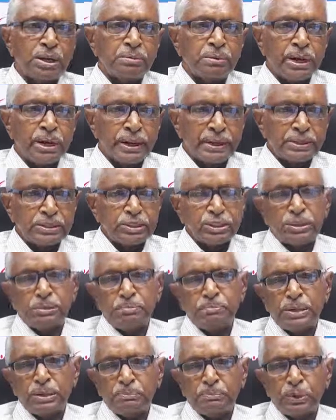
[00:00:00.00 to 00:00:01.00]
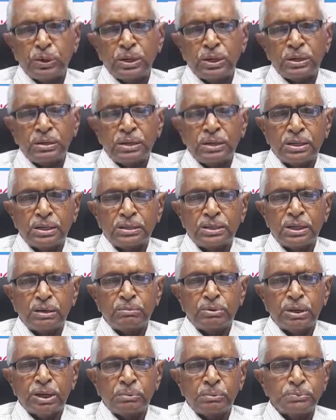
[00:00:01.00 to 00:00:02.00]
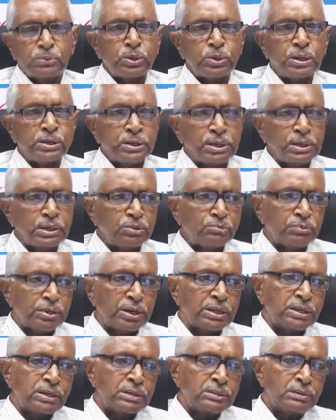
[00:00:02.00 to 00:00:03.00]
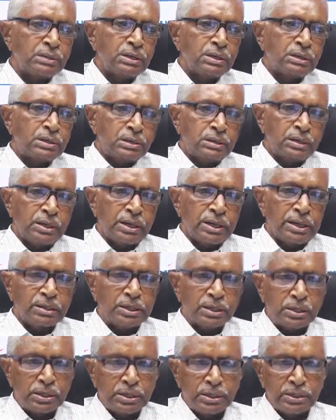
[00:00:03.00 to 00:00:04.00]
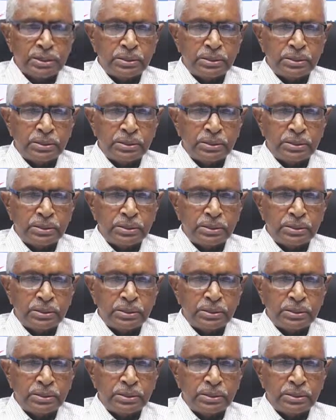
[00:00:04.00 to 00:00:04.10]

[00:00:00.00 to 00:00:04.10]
lakhs people uh, develop total kidney failure. They don't need